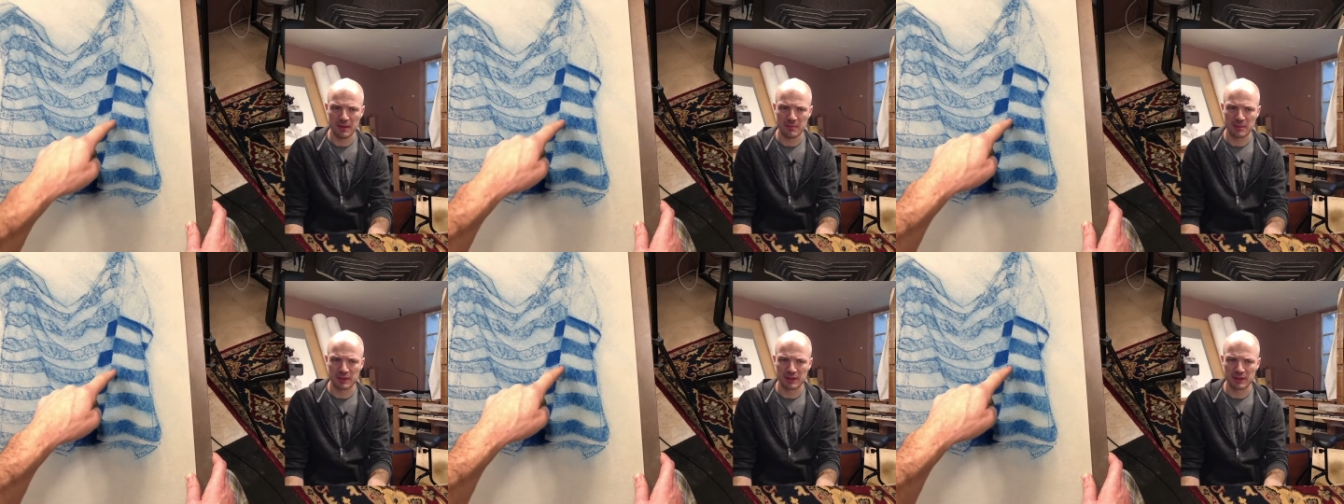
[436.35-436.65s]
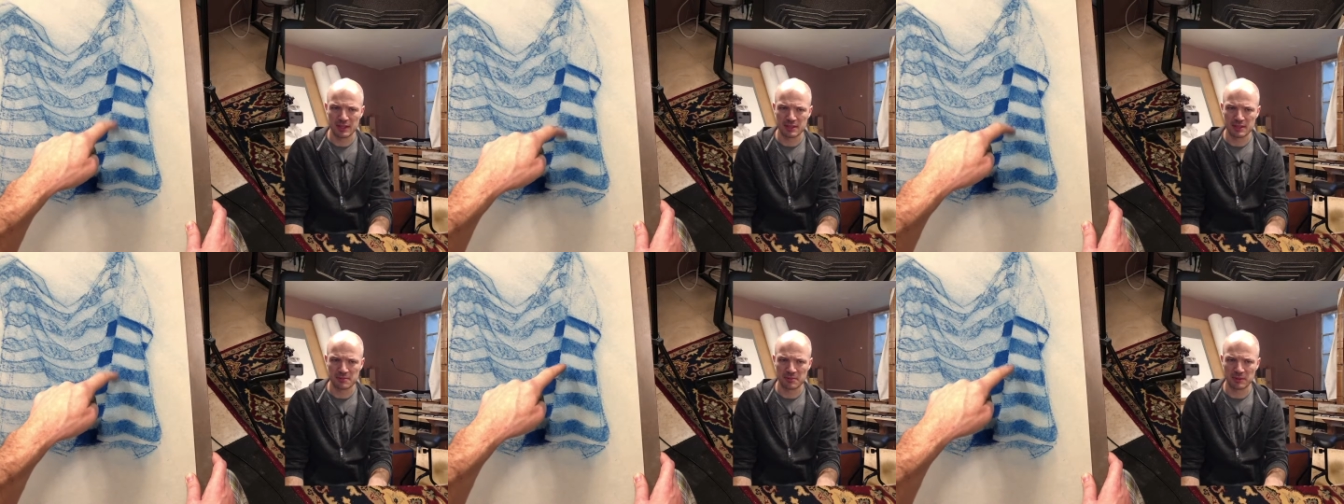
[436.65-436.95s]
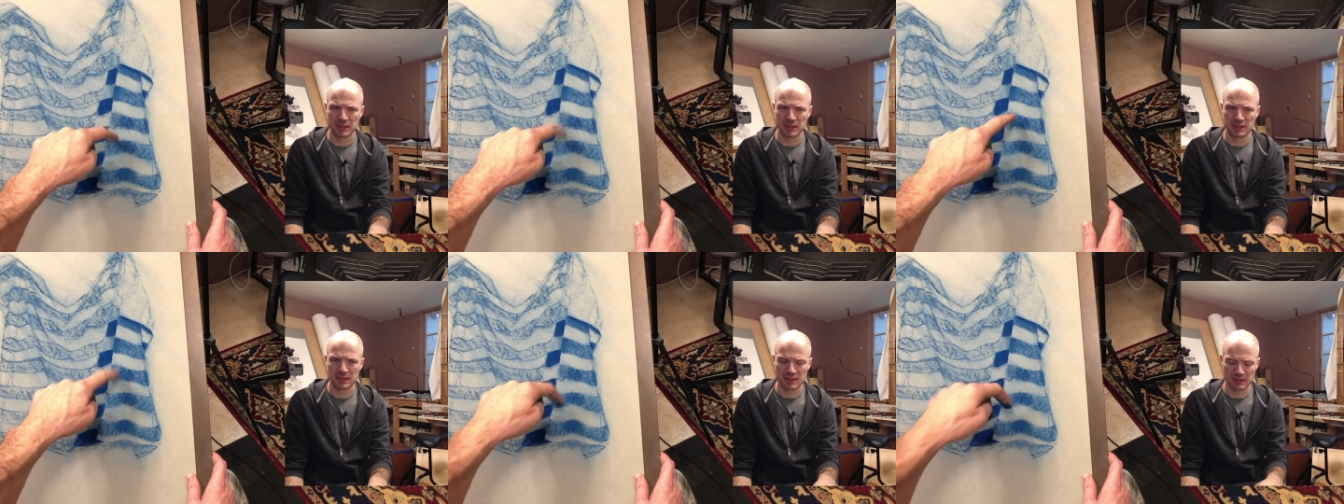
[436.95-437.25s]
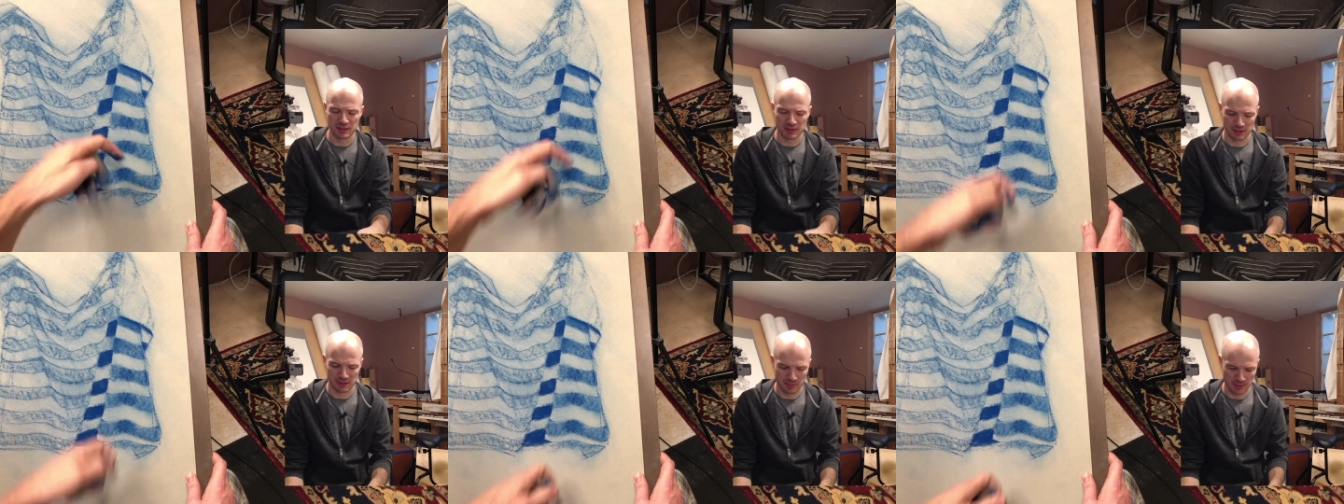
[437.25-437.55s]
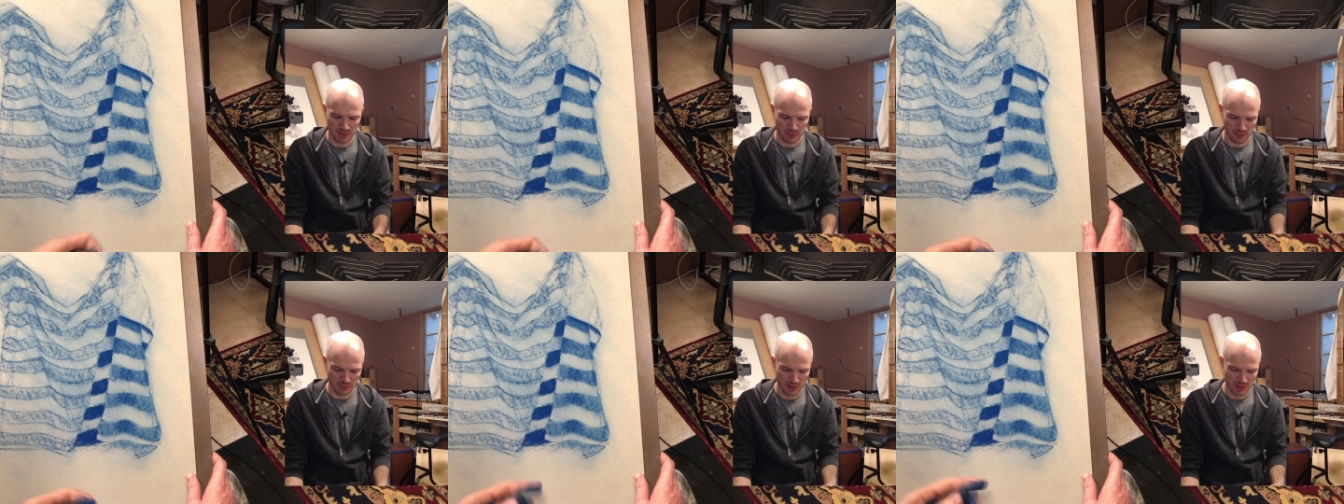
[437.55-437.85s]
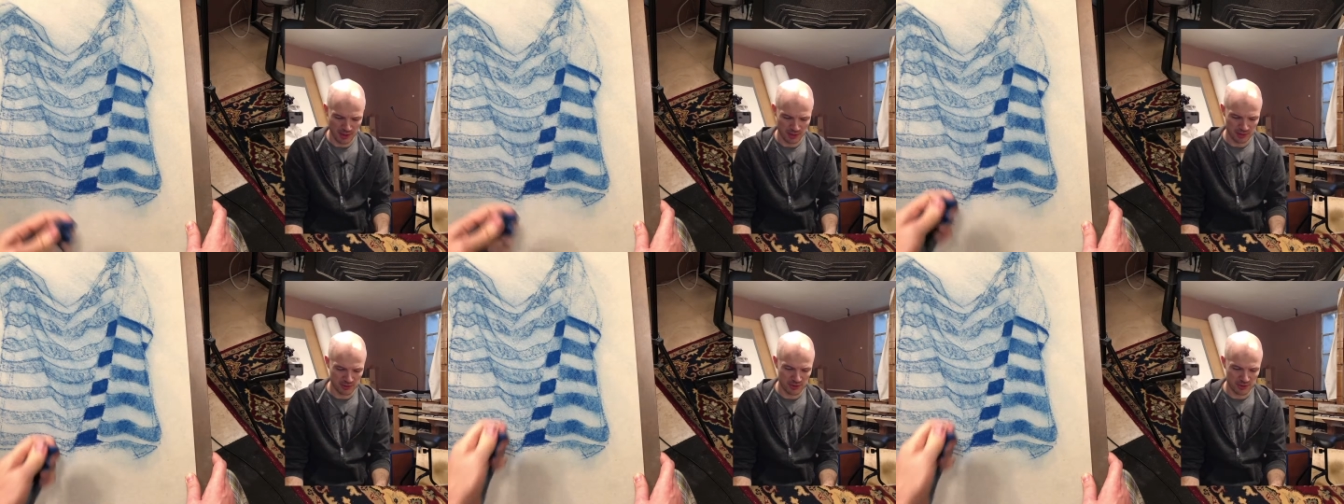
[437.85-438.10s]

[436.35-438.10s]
but this one gets a little bit weird,